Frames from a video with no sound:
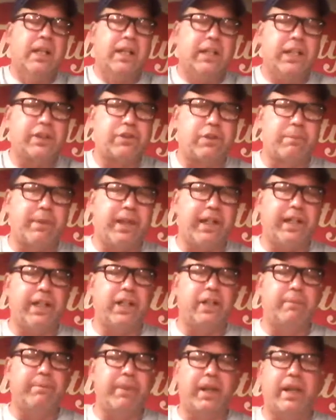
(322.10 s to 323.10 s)
This would be a
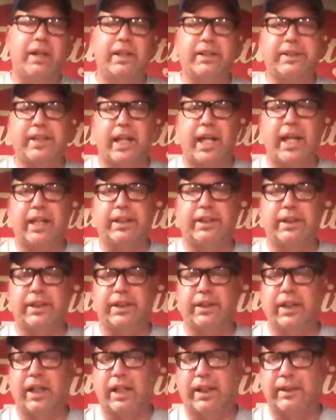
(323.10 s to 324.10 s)
good beer to take
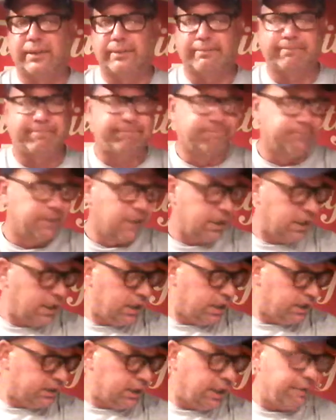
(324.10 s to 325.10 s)
to,
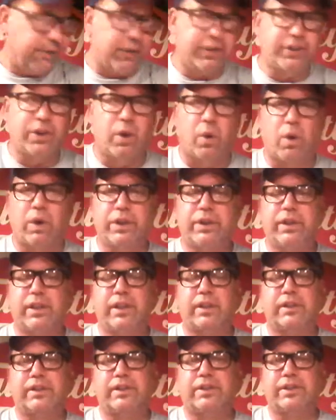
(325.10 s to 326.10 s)
say if you was going
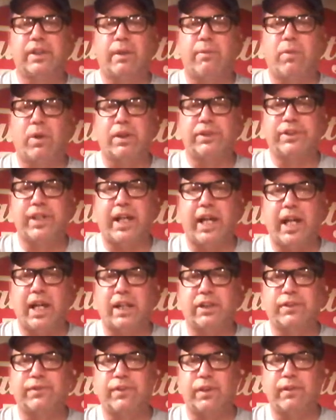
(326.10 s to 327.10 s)
to someone's
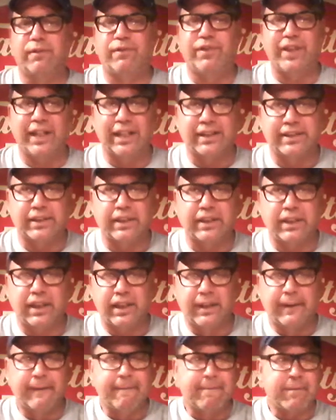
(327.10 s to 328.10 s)
house for a visit
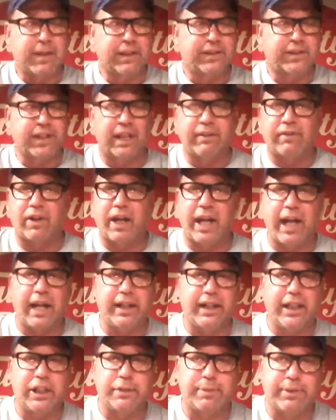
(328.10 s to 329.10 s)
that's never
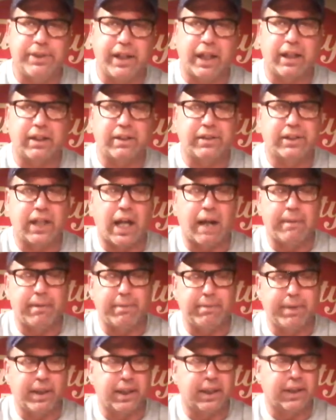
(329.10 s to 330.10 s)
had these particular type
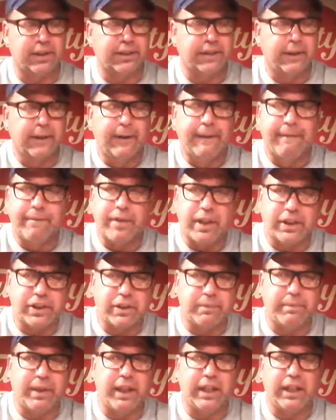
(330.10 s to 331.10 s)
of beers. This
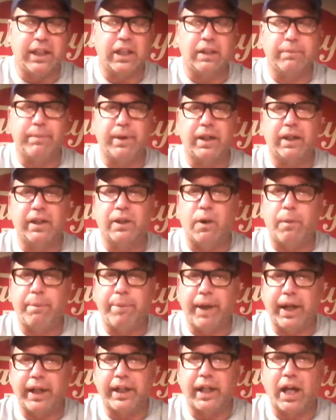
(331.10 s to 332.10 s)
would be a good beer to go
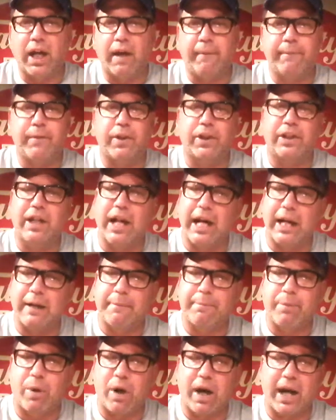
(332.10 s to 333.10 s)
pick up. They're kind
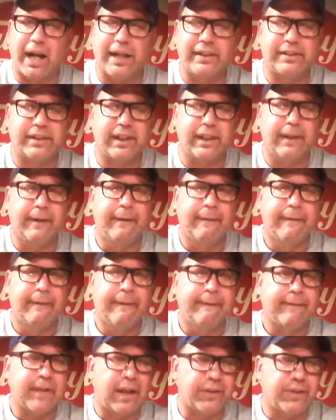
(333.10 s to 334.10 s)
of pricey.
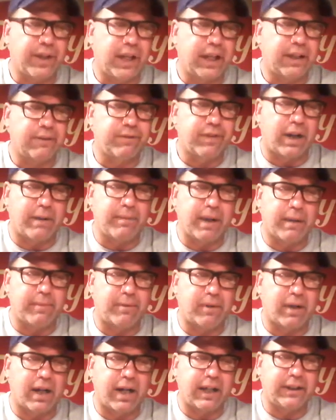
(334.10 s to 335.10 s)
I think if I
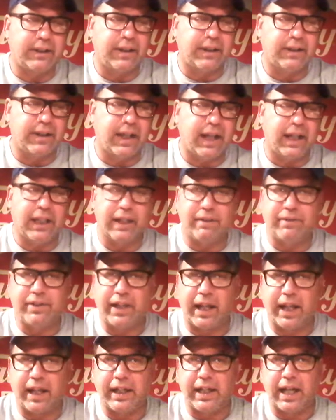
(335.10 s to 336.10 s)
remember right the other day, I give
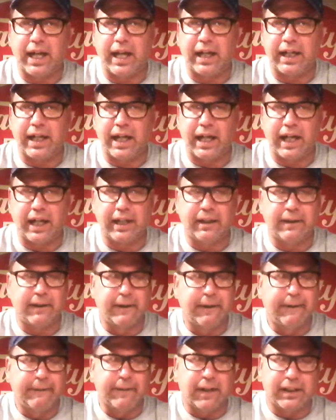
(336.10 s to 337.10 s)
$10.99
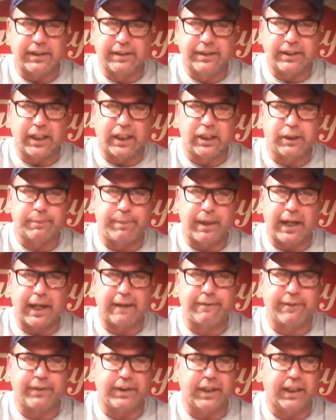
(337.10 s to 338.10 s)
a
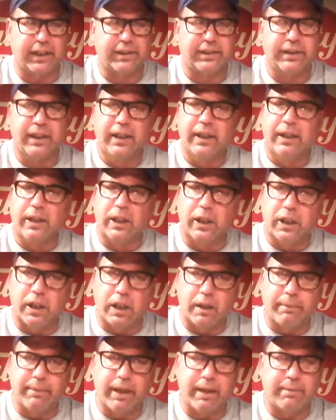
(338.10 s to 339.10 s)
6-pack for this. A
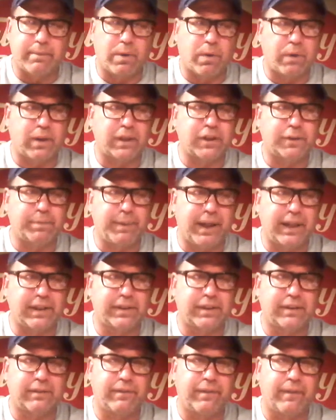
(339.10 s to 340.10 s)
little bit more
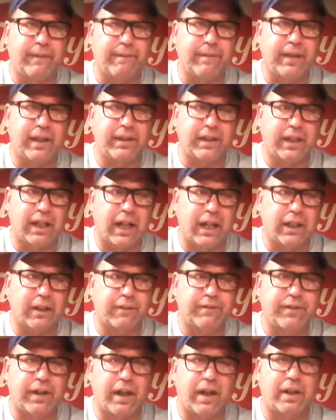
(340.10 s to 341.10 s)
expensive than the Not
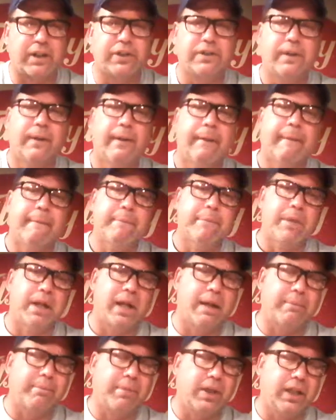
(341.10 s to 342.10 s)
Your Father's, but
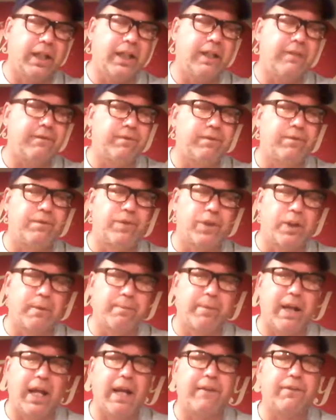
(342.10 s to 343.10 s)
I believe for your
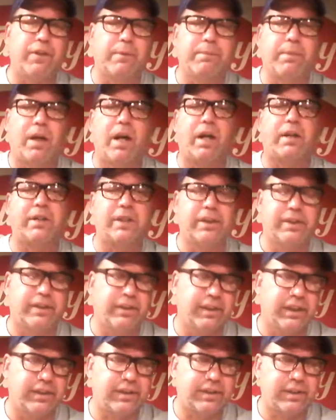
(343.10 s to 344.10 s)
bang for your buck, this
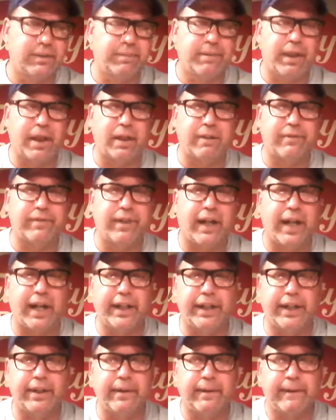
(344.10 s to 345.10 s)
is a better
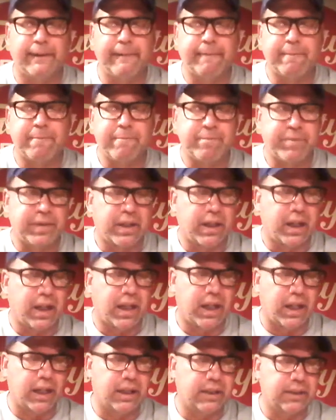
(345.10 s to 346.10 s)
value.
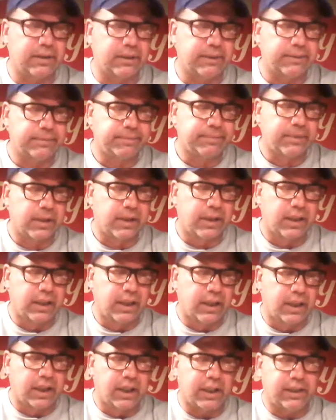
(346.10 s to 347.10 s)

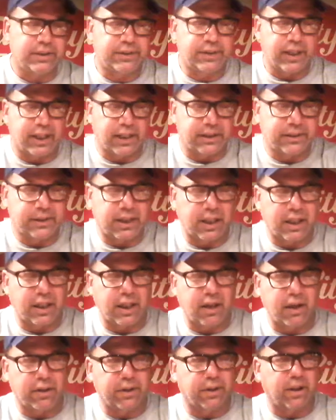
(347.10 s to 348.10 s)
It says
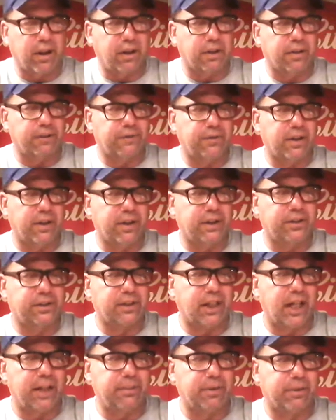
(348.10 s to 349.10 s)
on the front of this
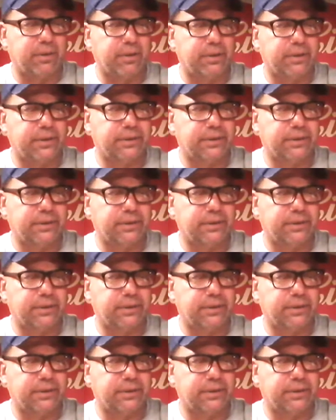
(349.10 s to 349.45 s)
label,